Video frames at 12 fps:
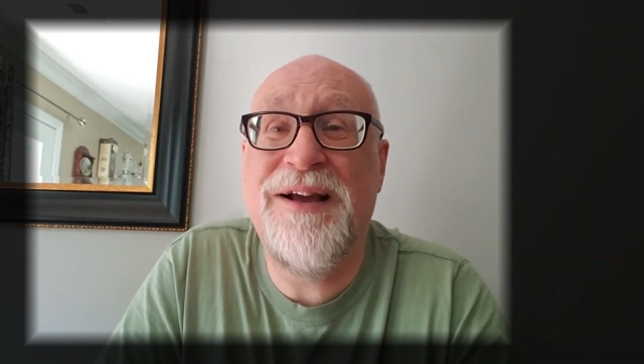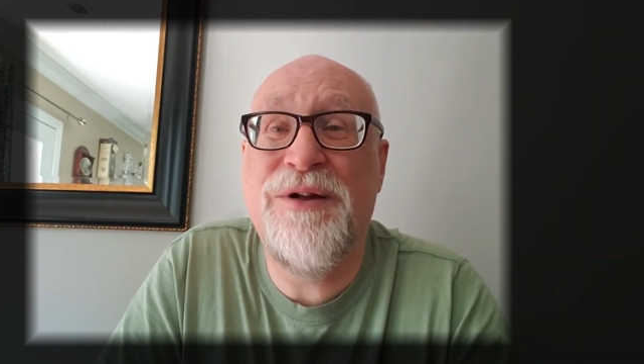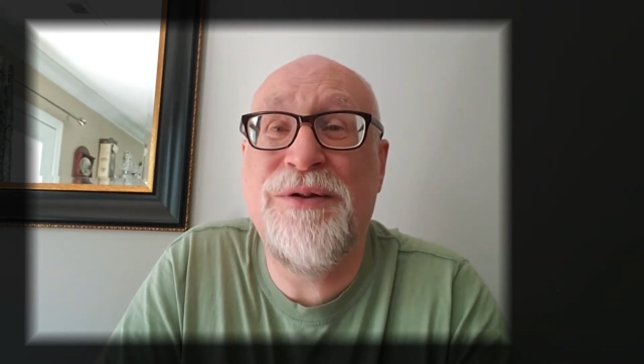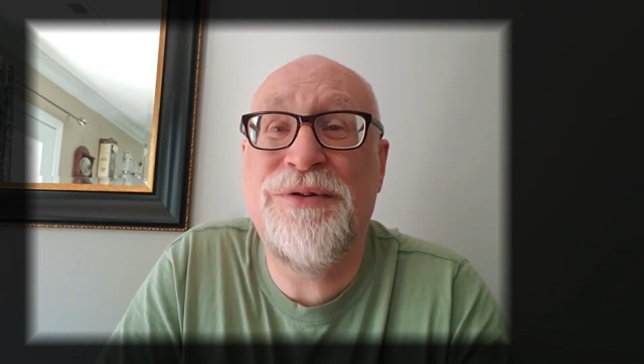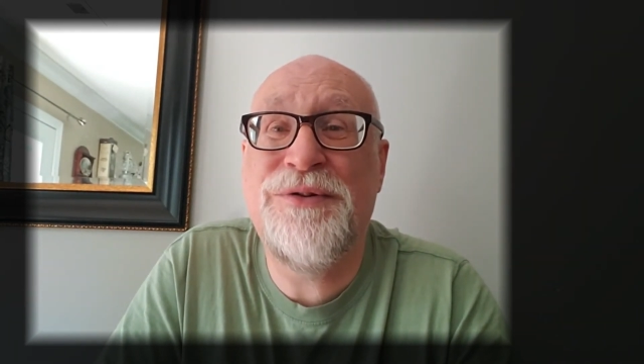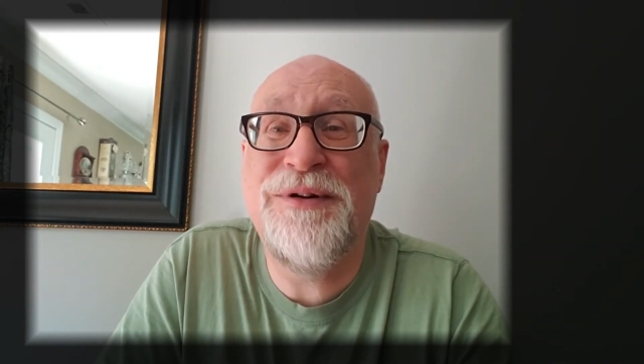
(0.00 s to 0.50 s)
a
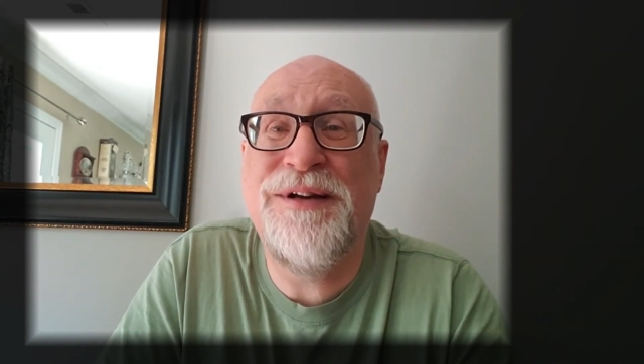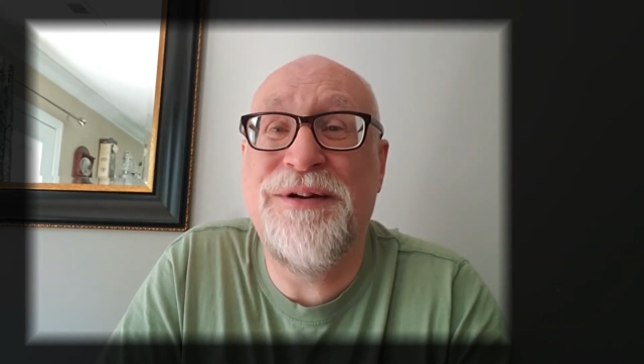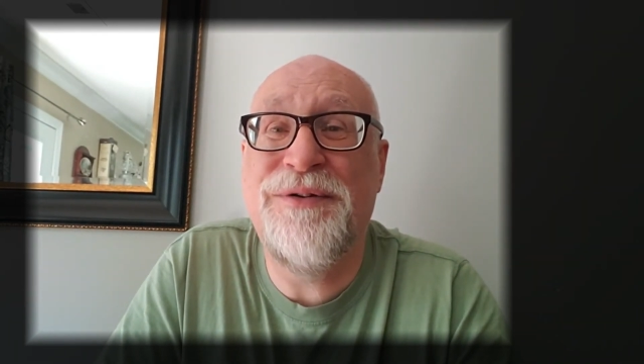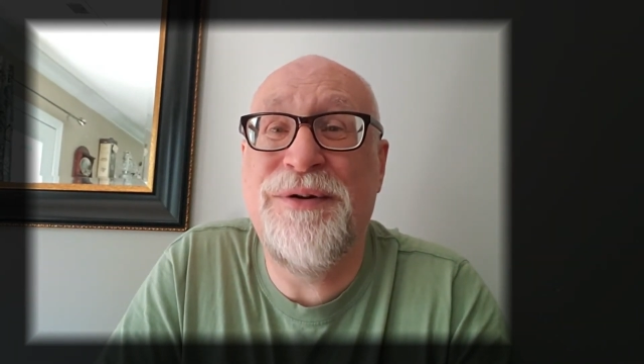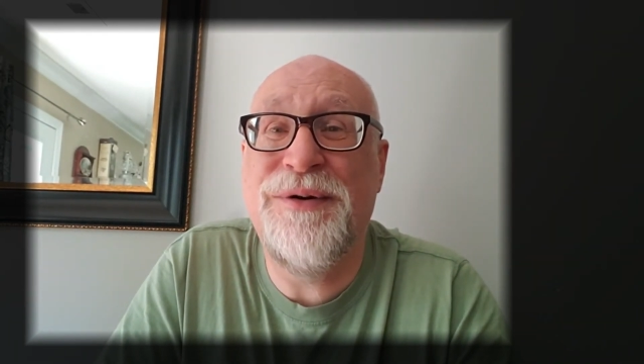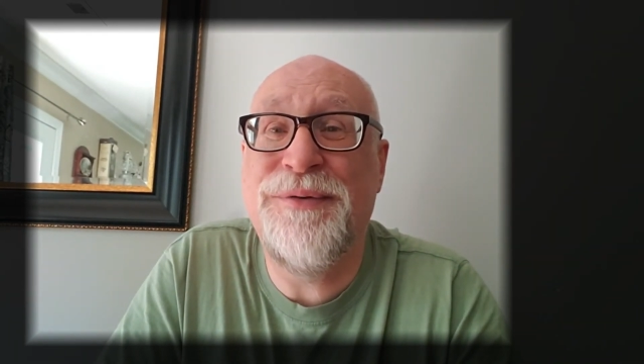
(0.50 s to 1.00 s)
hole through your
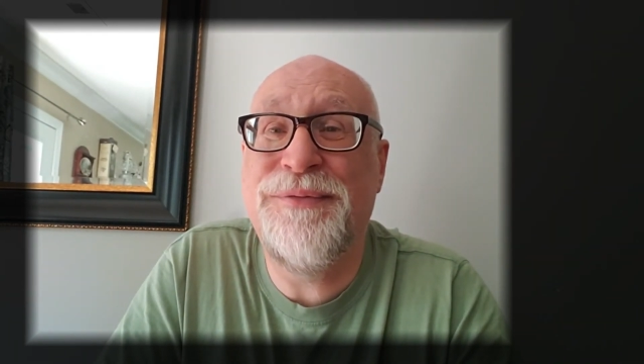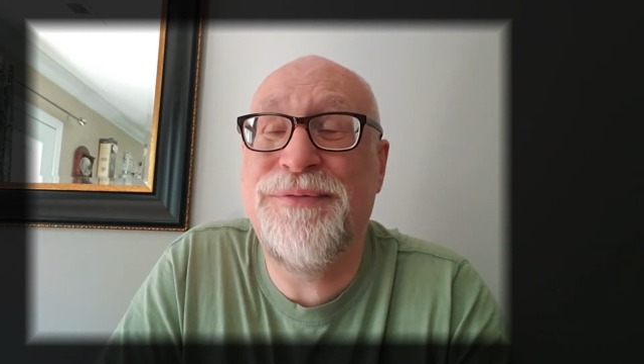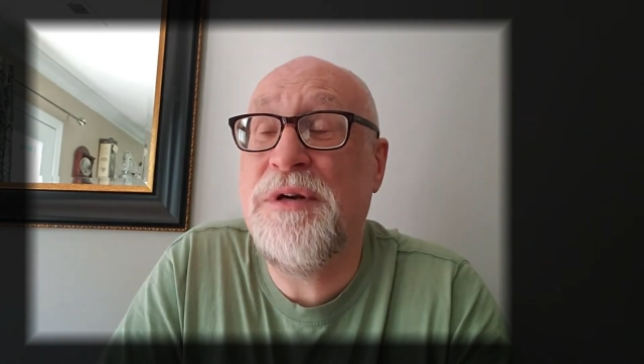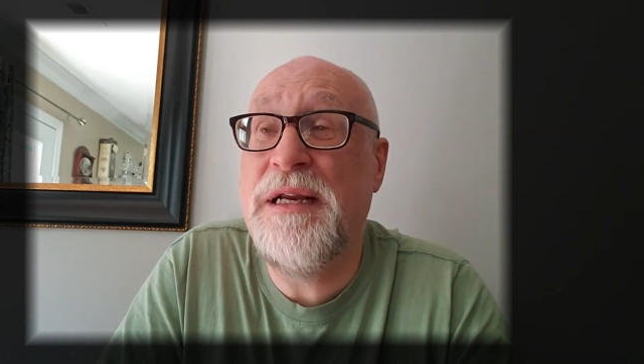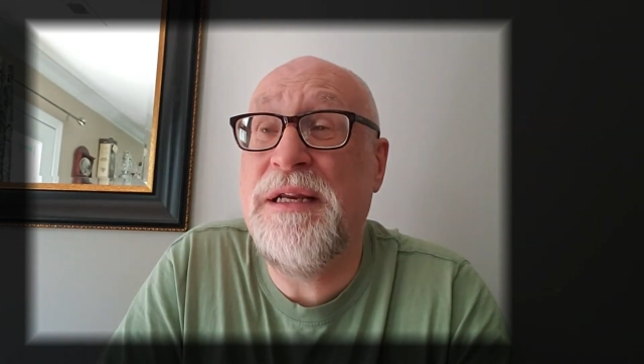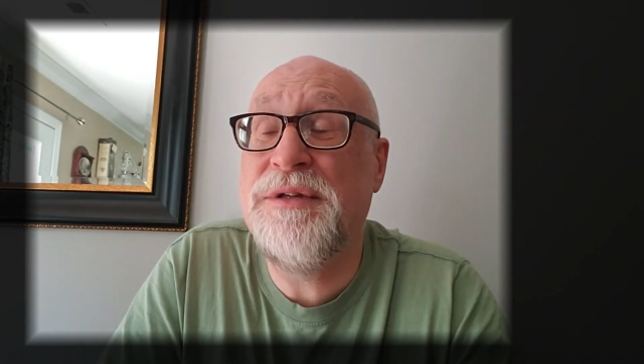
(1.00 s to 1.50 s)
roof.
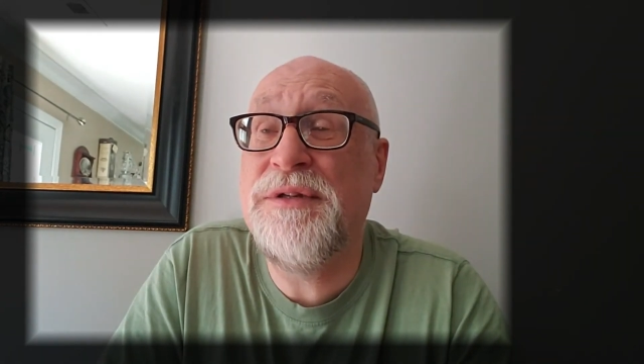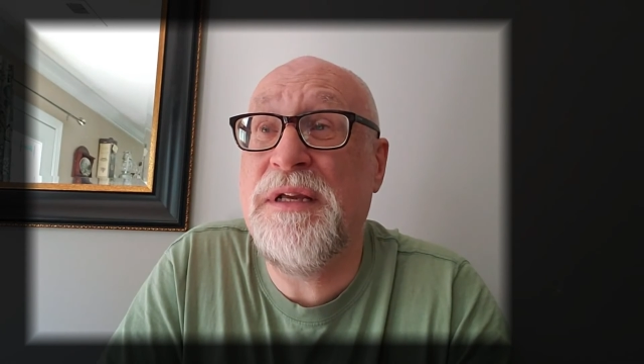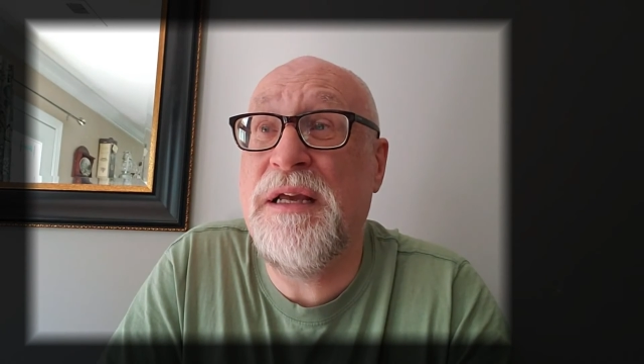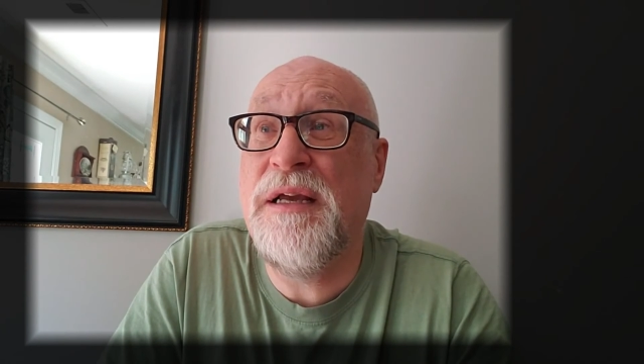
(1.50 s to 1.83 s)
Tree is